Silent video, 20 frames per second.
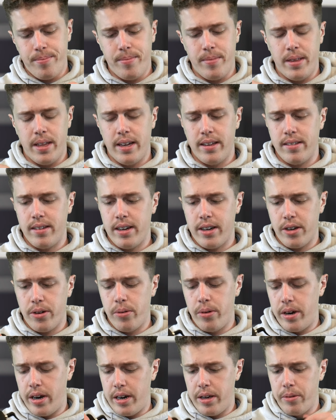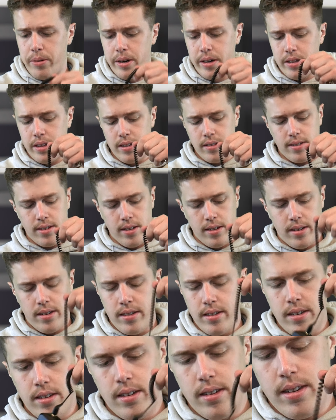That's not going anywhere. This could,
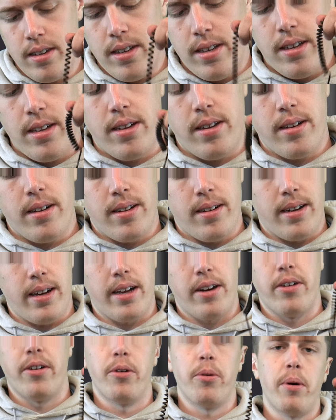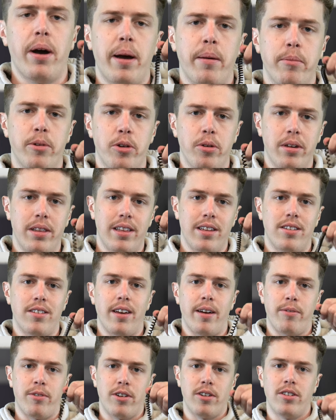I don't know why I'm doing this
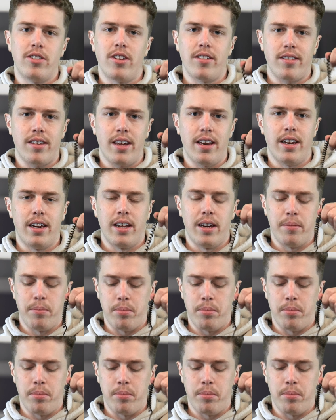after just getting it,